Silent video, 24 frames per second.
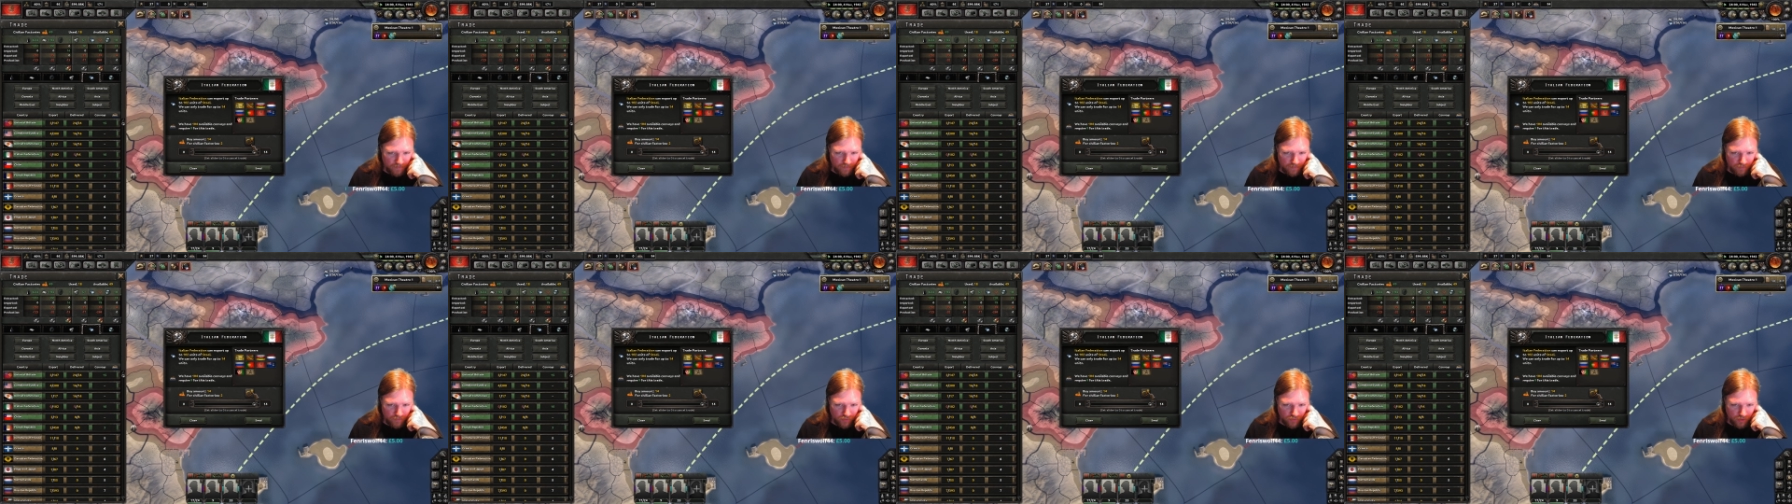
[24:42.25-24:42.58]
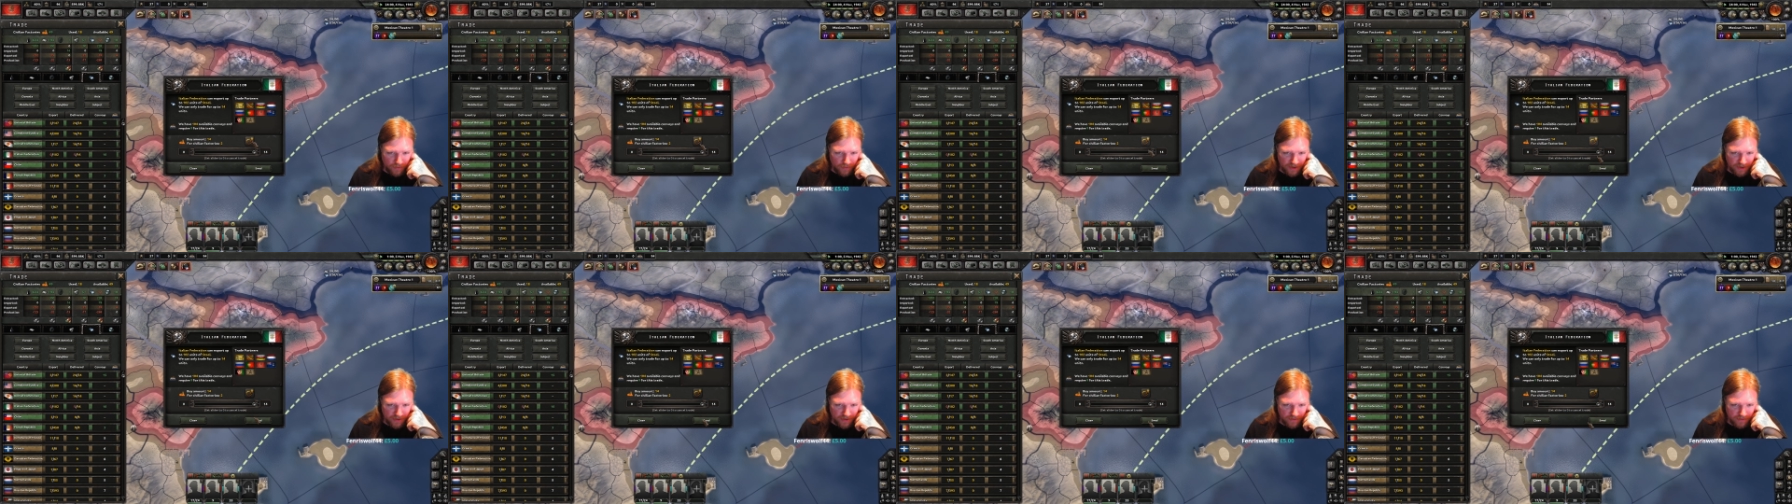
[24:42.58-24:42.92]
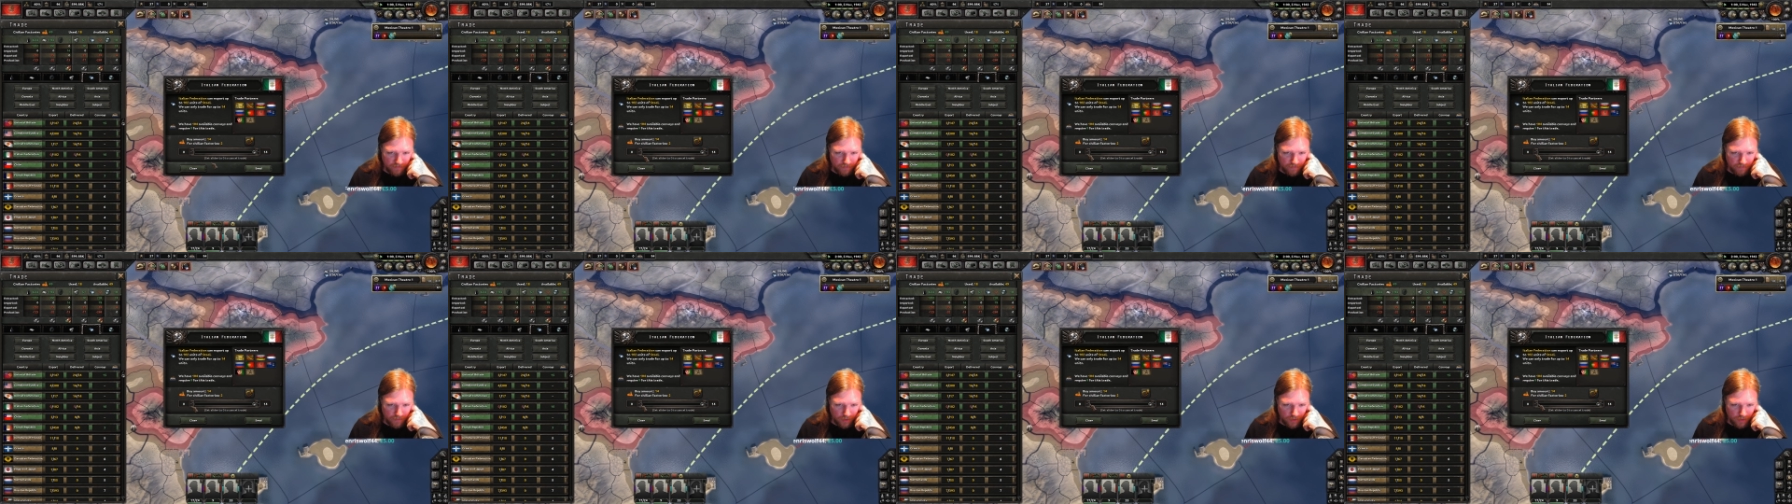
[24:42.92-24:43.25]
promised
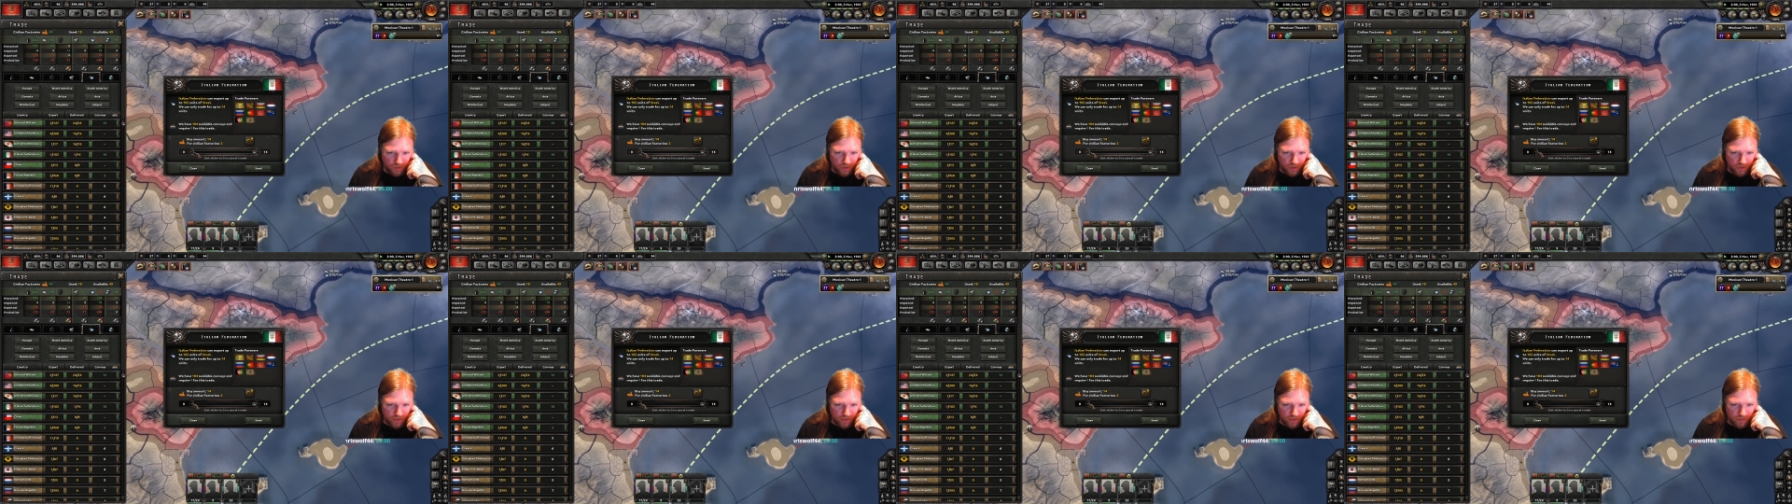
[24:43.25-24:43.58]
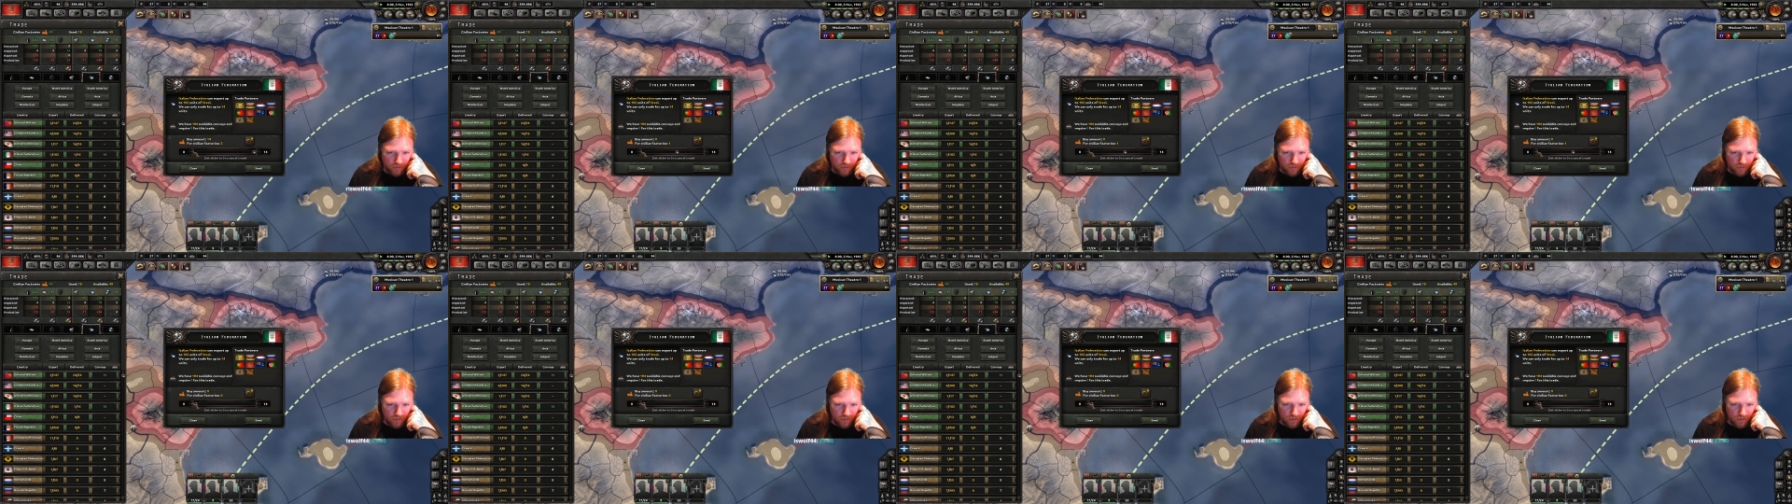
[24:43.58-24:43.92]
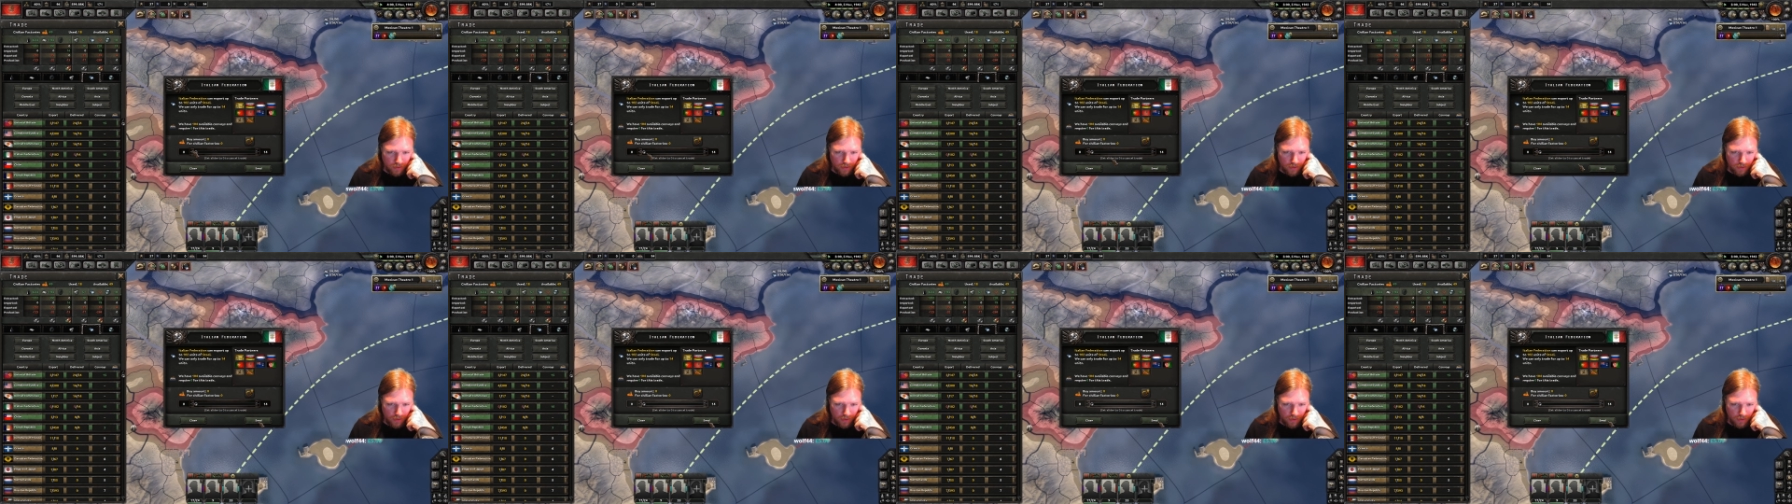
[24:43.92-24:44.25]
goods.
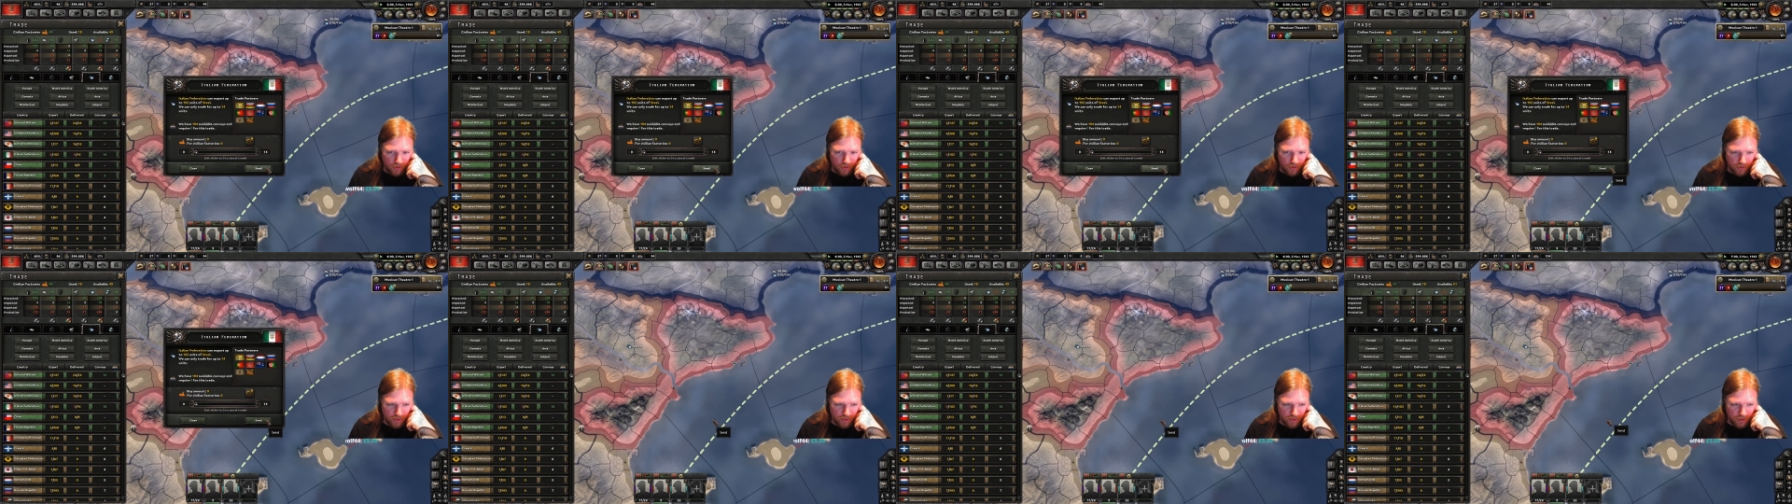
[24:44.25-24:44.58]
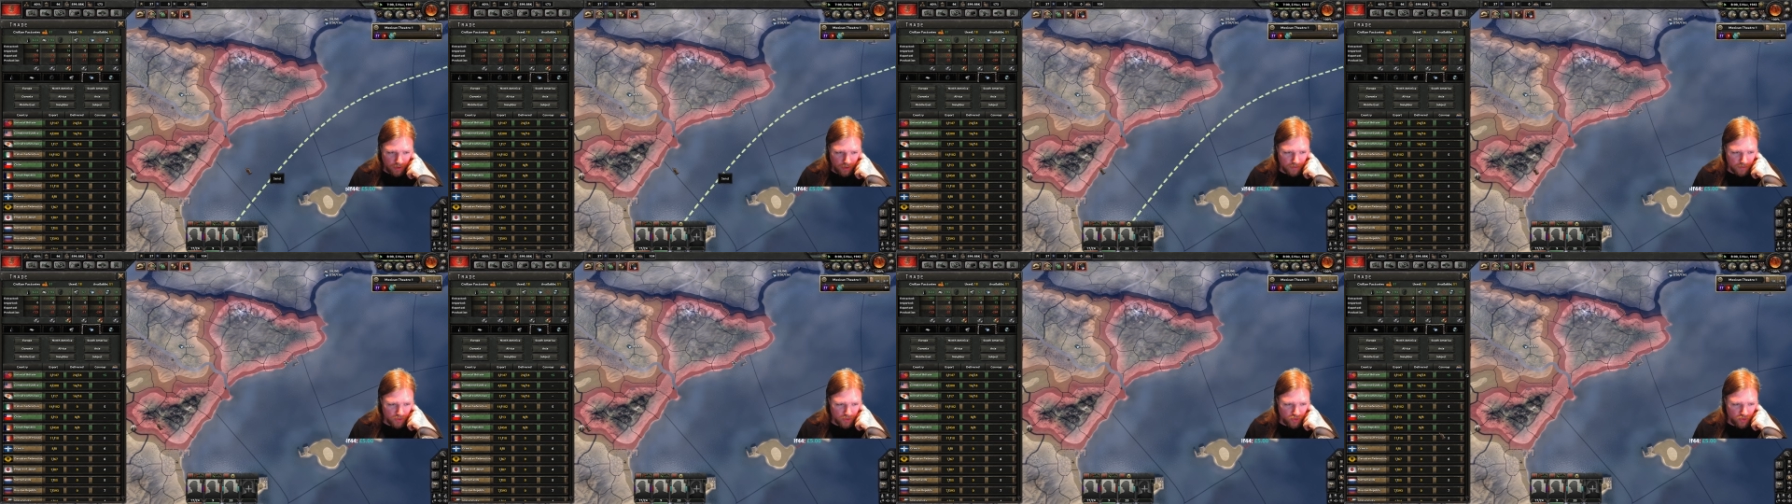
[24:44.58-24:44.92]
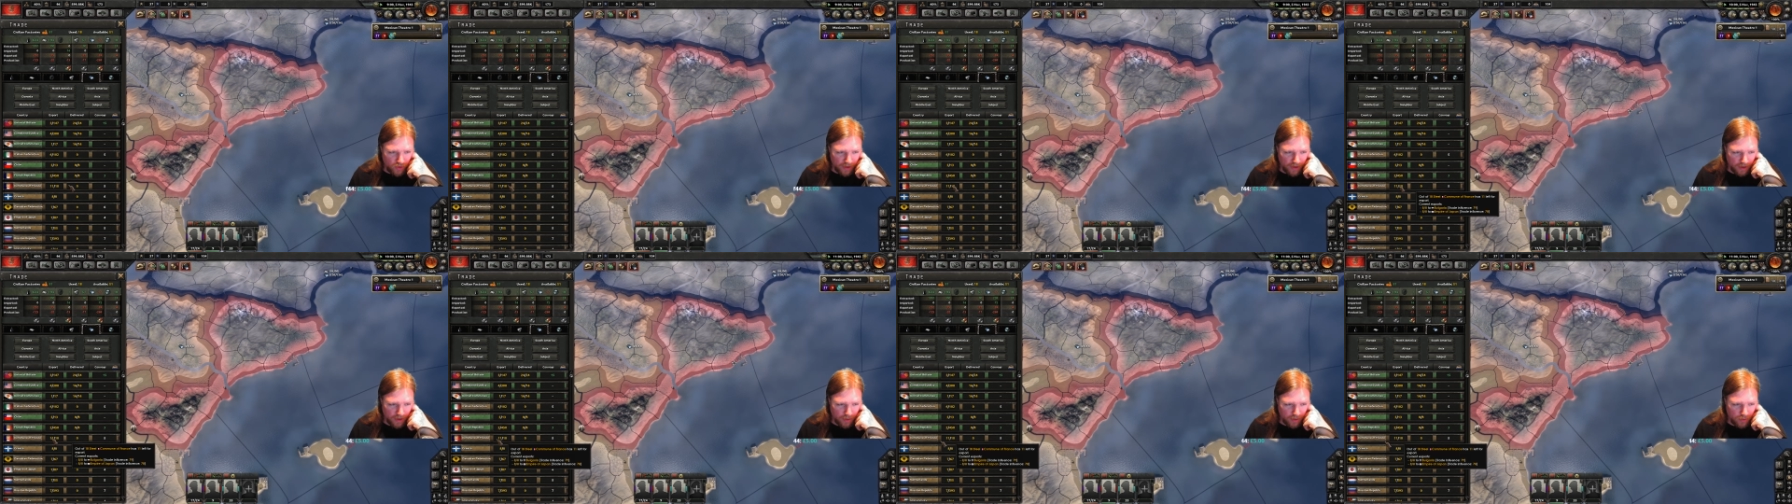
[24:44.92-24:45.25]
Stop
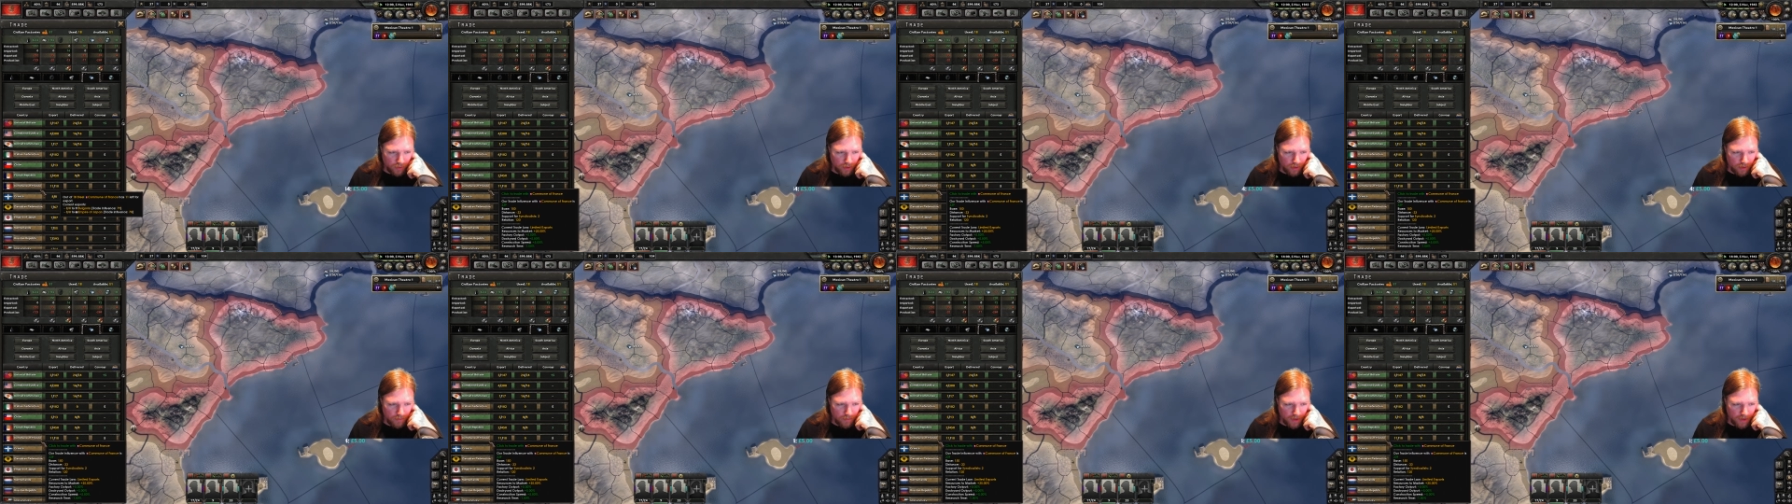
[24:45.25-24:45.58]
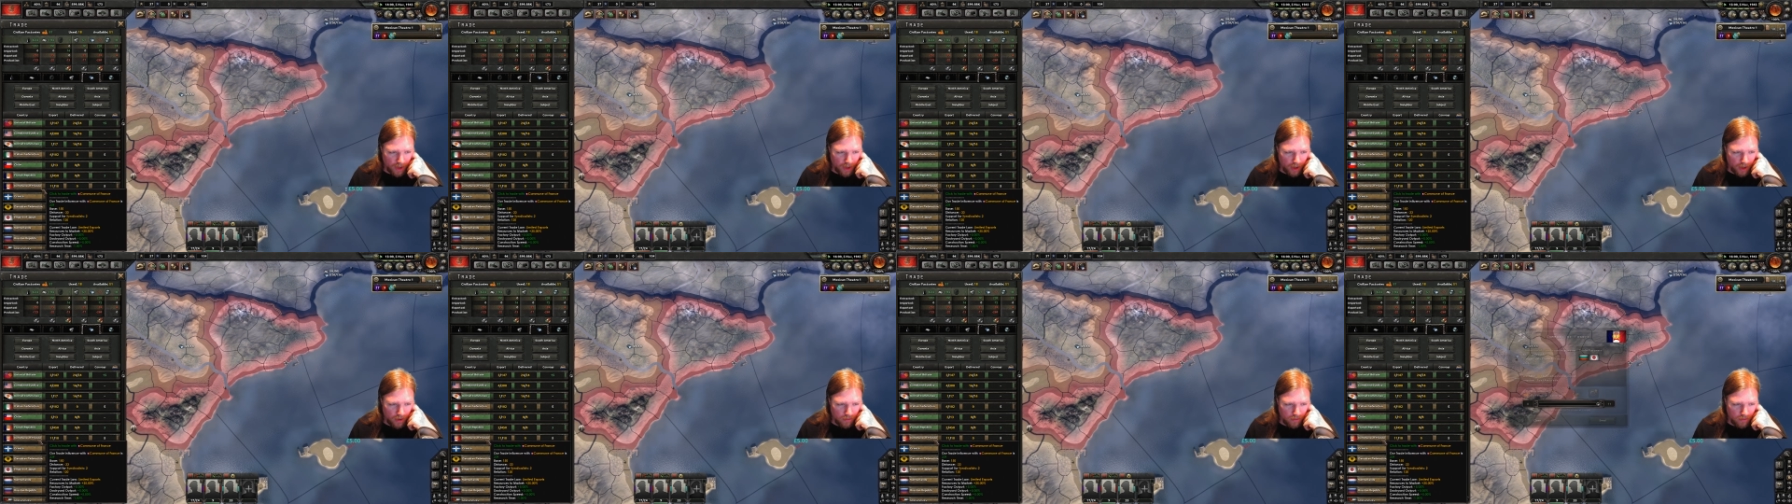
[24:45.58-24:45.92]
trading with them then.